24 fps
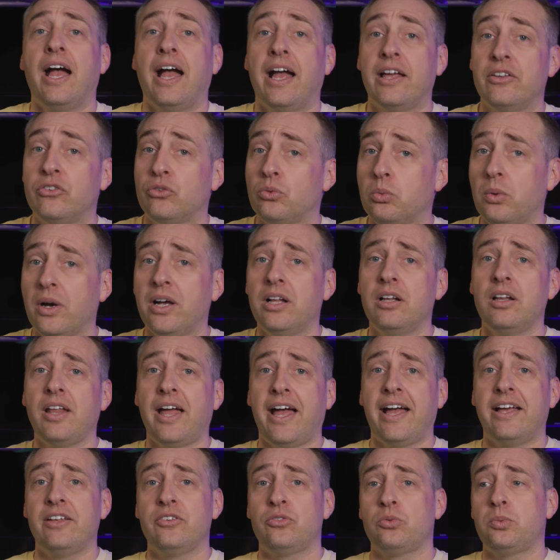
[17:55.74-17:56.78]
as well
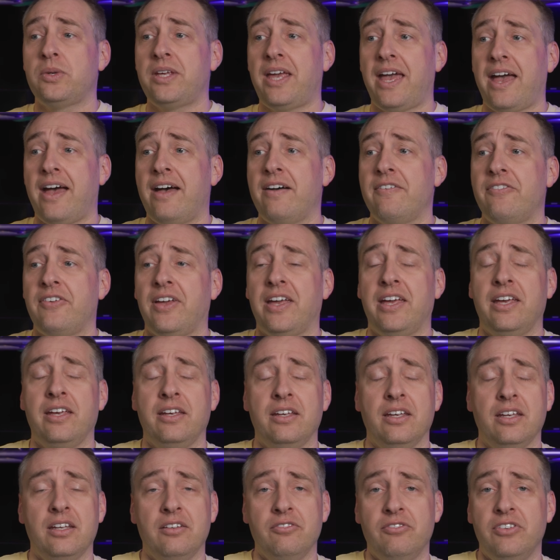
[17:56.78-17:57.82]
as we have
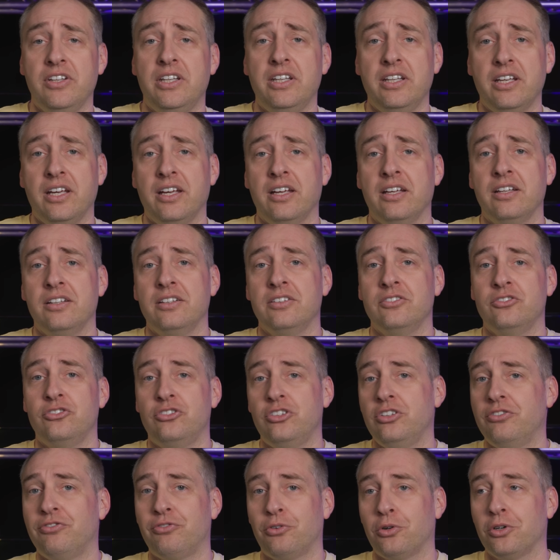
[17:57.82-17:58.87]
a NVIDIA
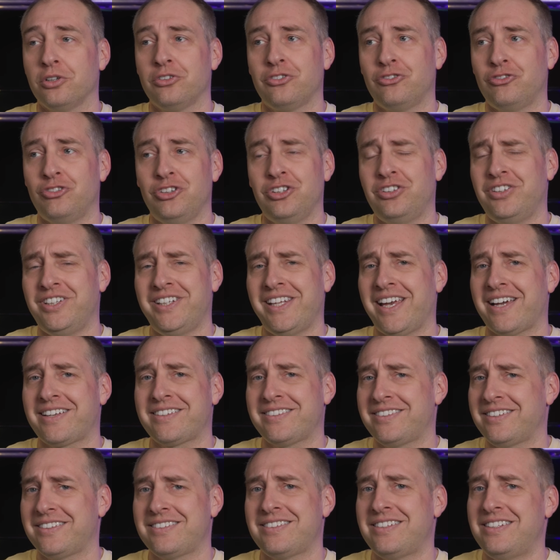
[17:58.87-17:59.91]
GeForce
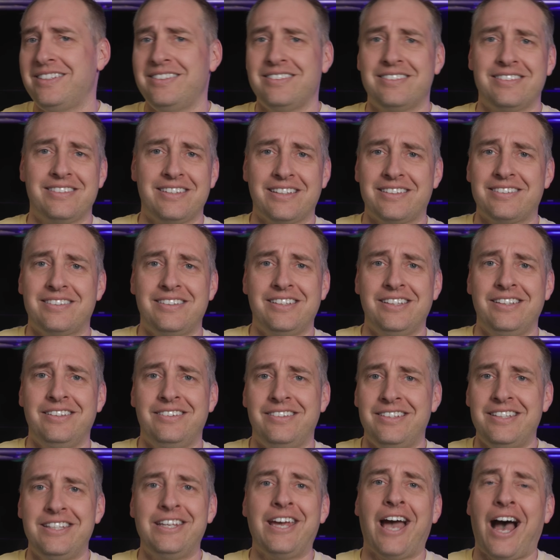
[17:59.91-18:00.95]
GTX 1660
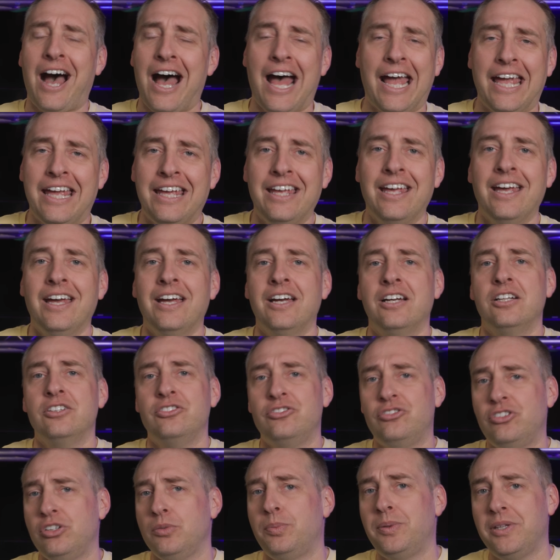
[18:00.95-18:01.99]
Ti
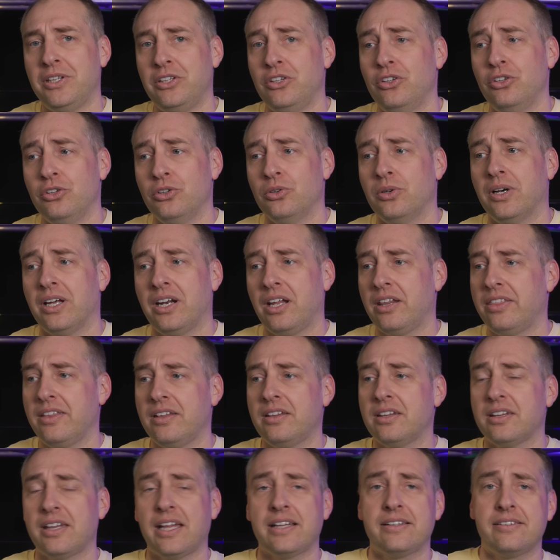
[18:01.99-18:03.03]
GPU, and I
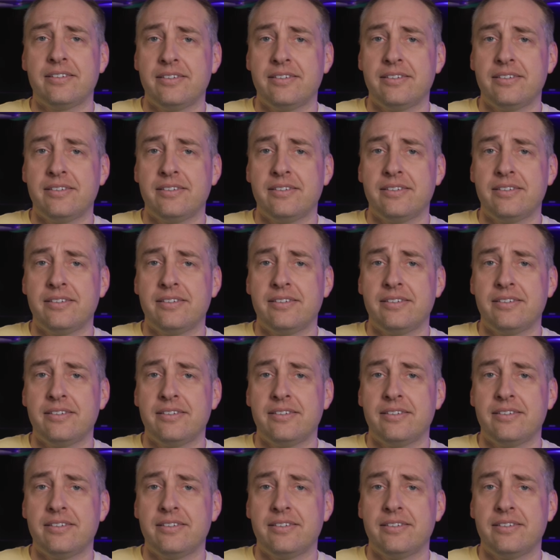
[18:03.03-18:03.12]
think that that